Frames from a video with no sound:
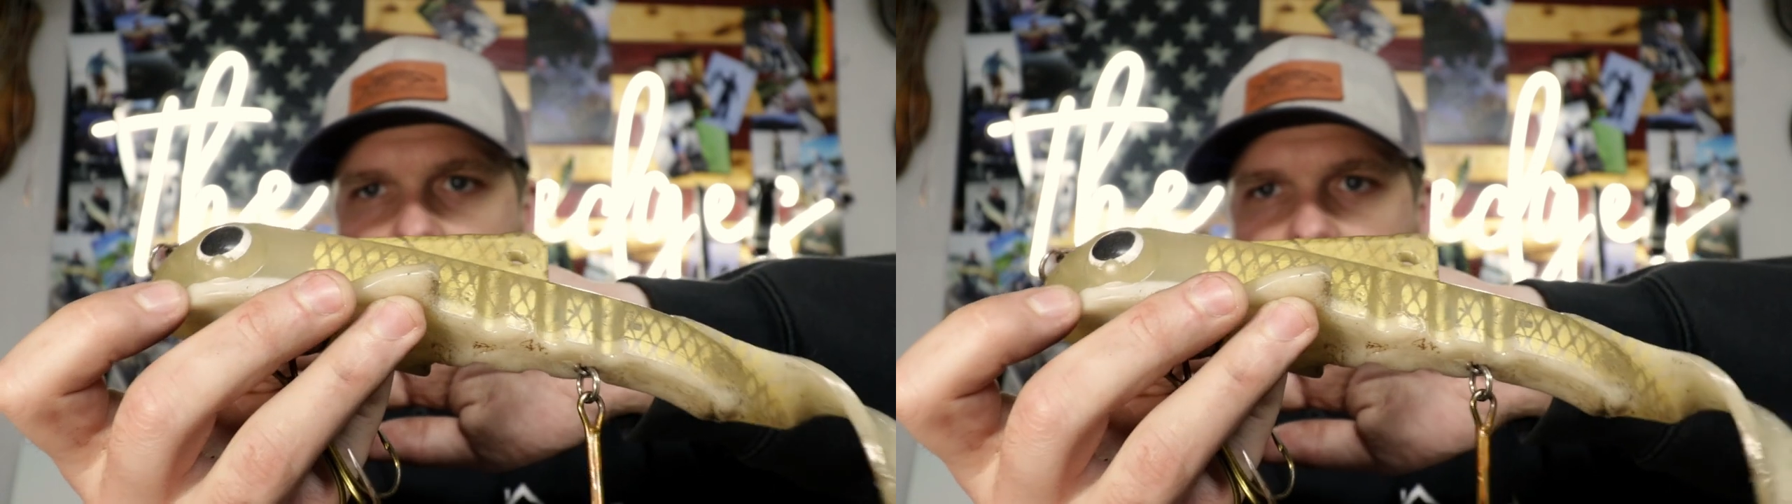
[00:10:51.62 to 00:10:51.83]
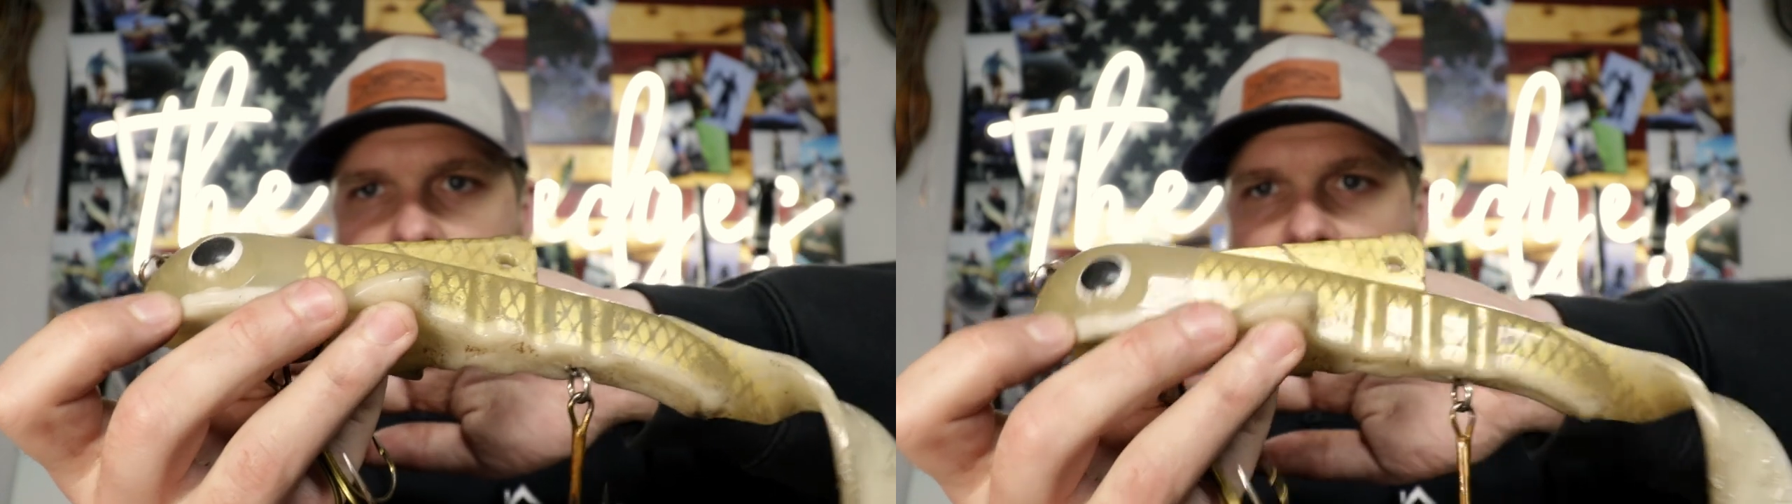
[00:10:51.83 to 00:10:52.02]

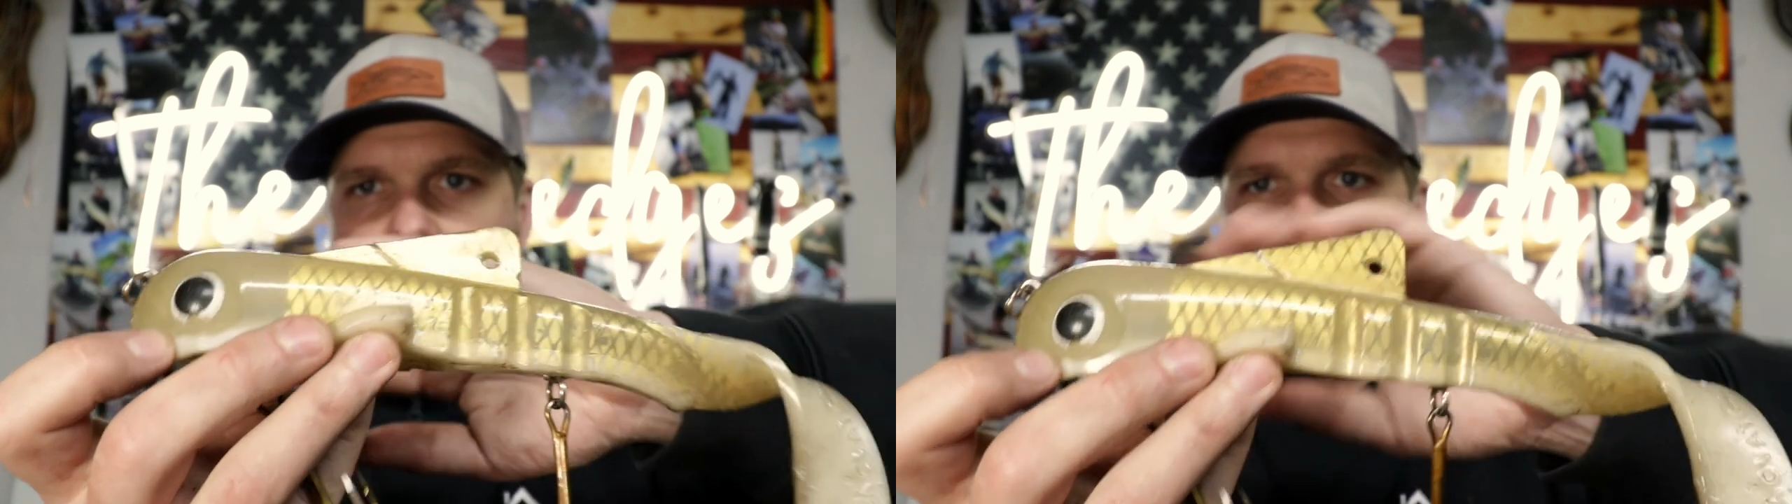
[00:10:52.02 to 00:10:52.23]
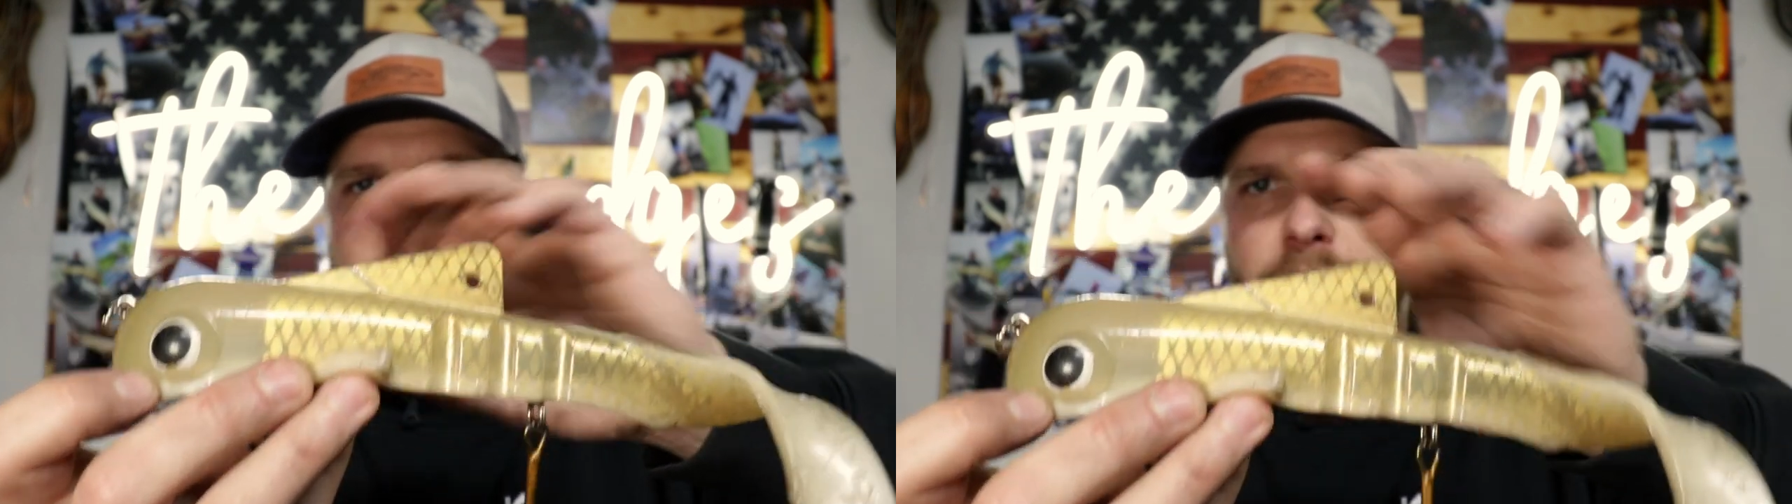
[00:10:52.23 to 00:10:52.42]
And
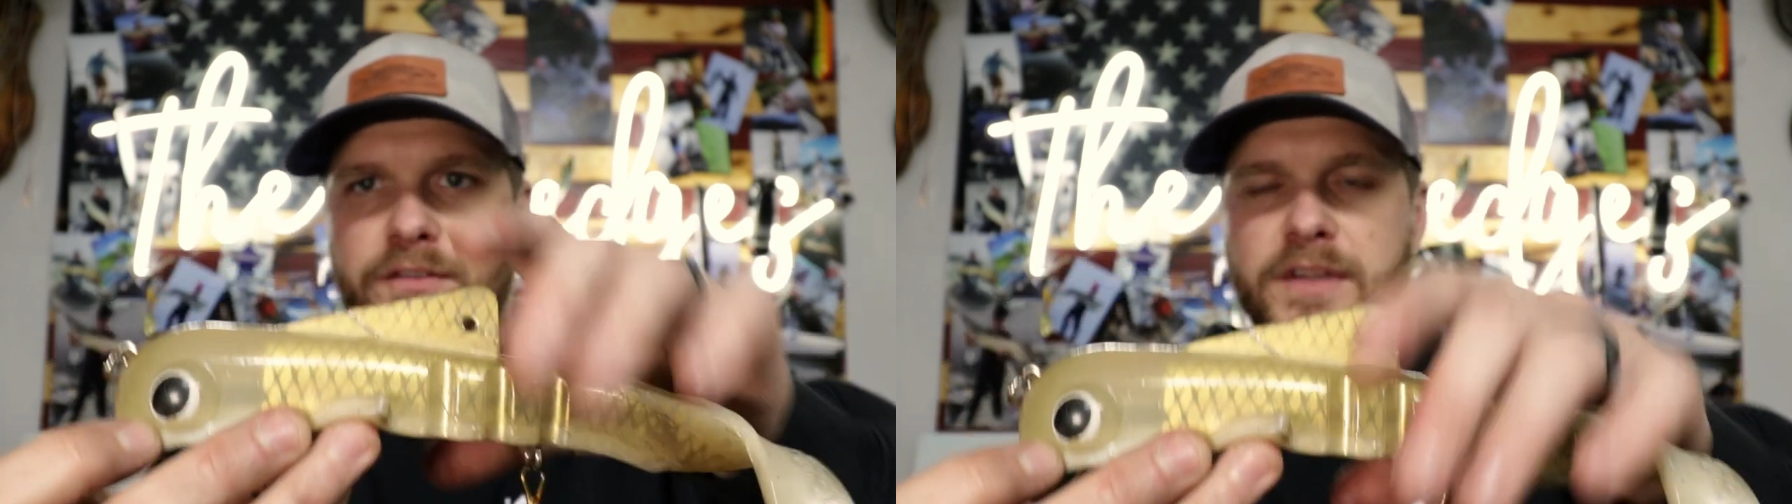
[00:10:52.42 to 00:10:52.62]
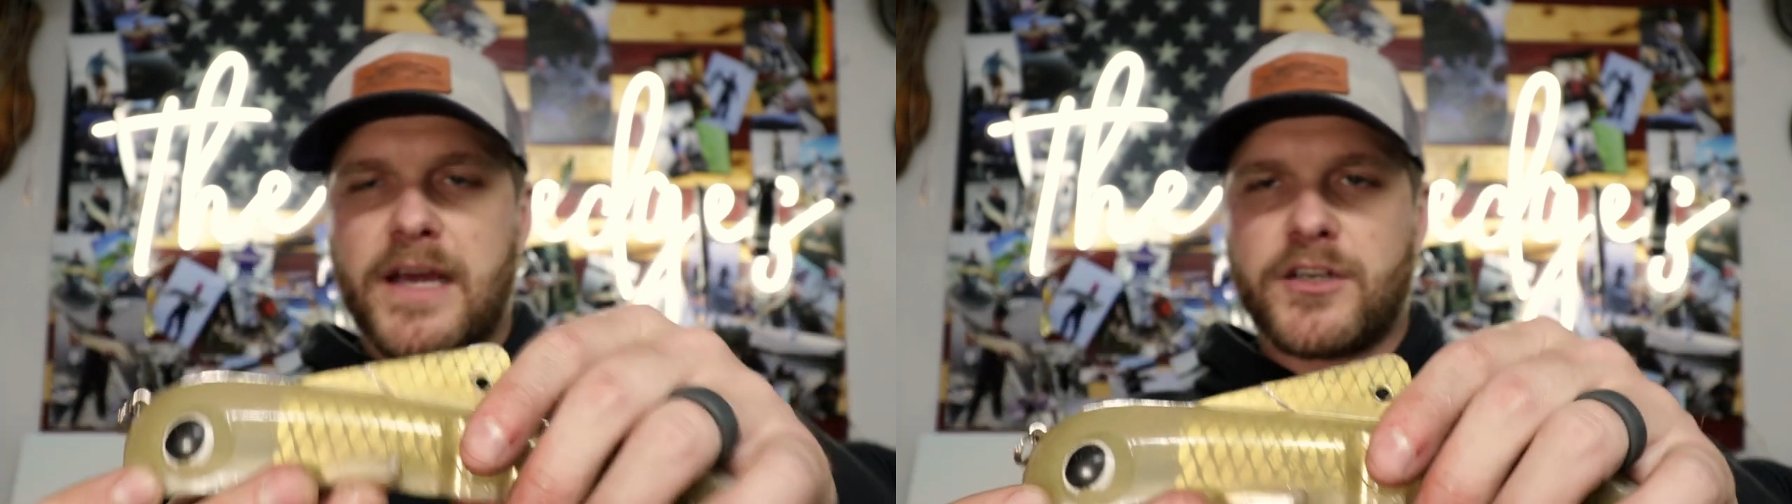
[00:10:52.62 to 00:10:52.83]
I've been
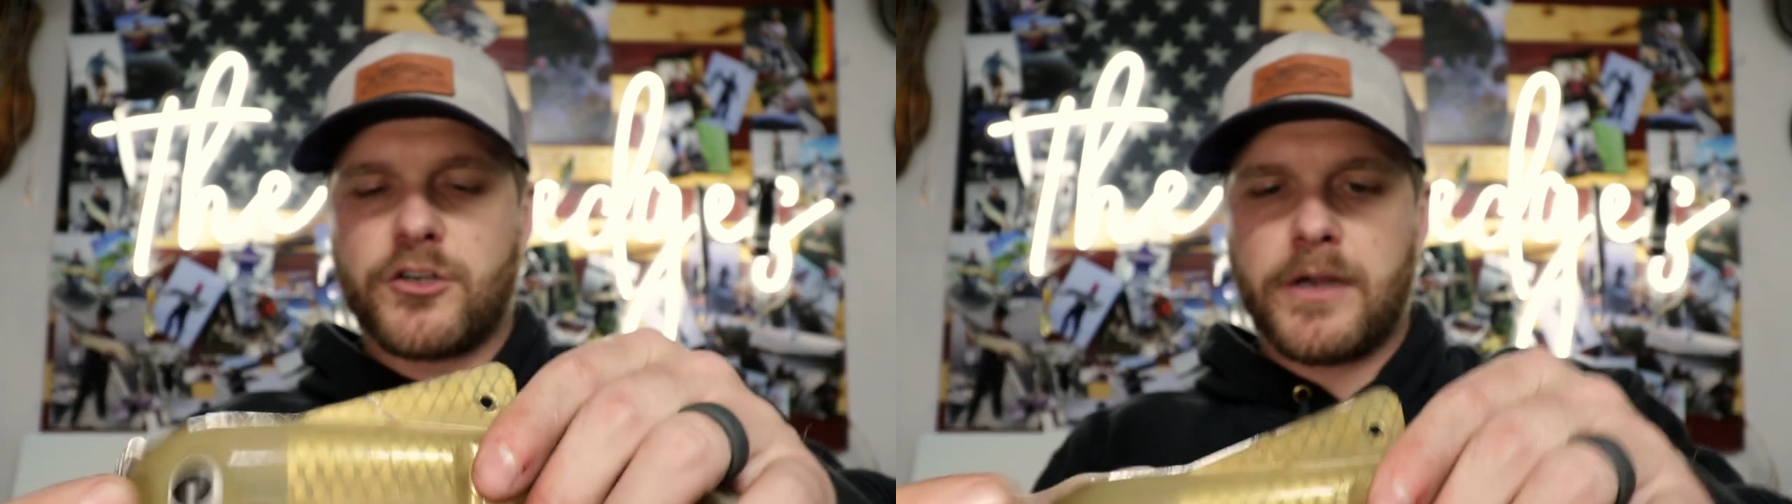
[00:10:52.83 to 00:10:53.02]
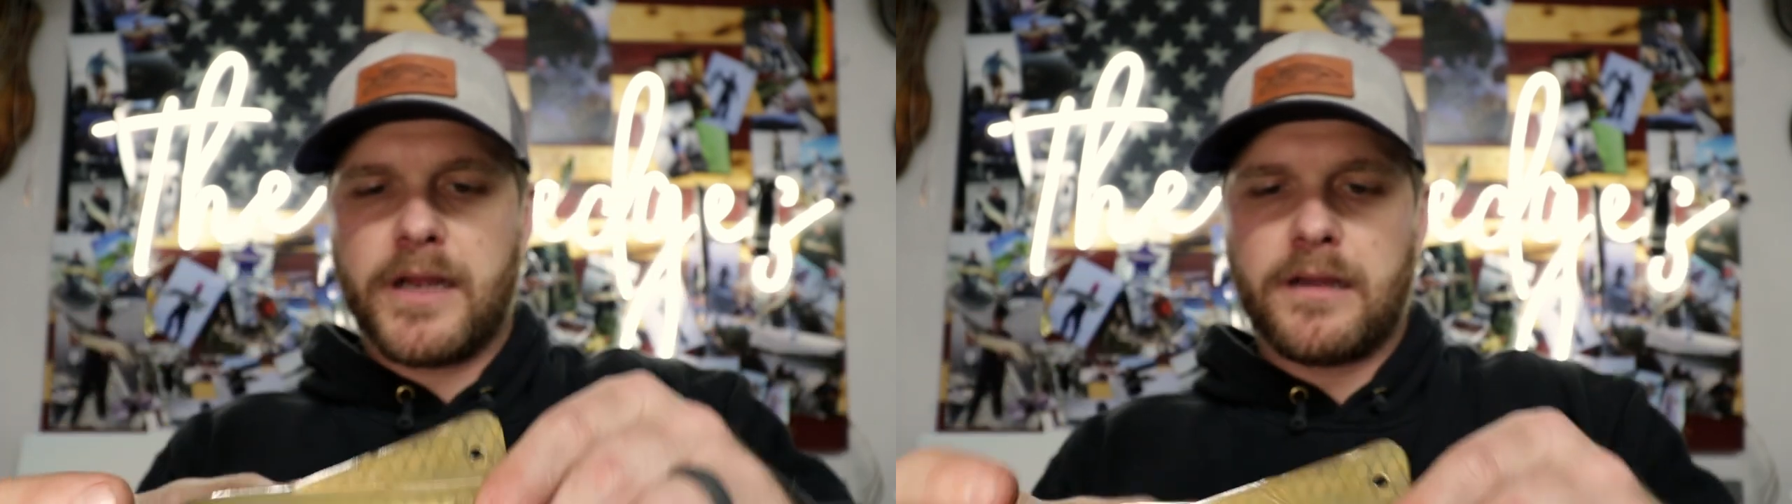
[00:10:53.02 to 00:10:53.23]
using that
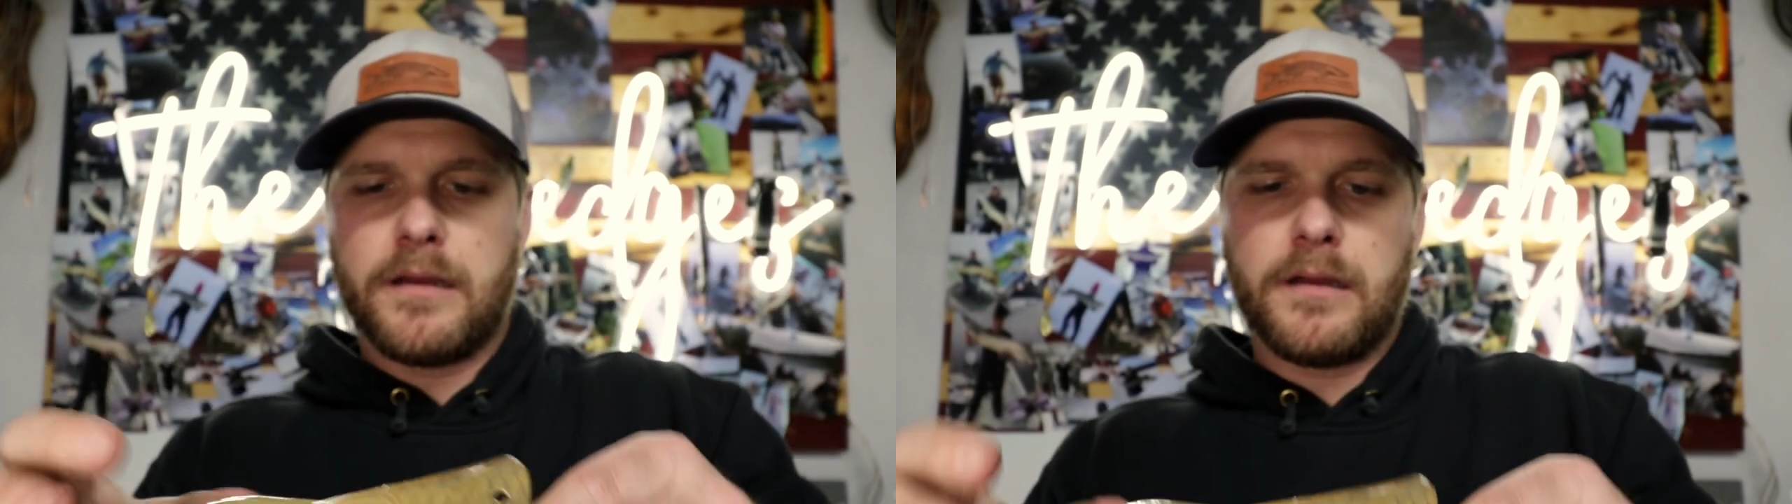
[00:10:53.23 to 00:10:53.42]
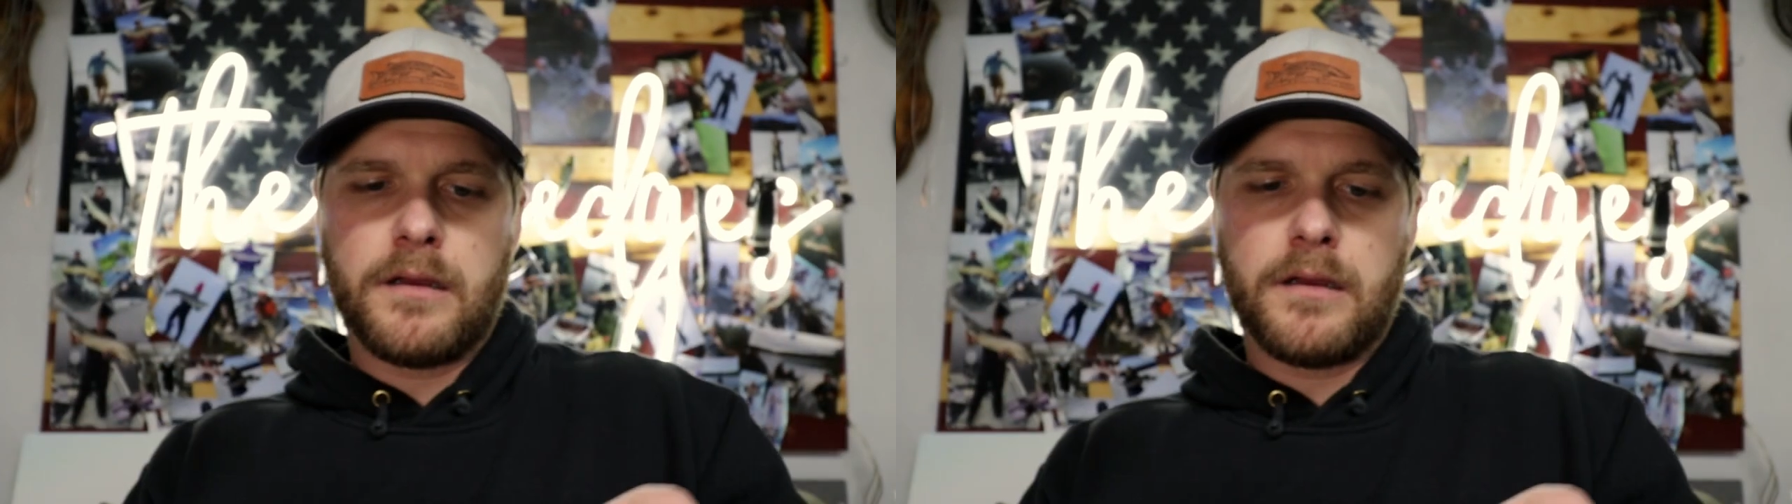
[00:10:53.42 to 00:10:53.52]
trick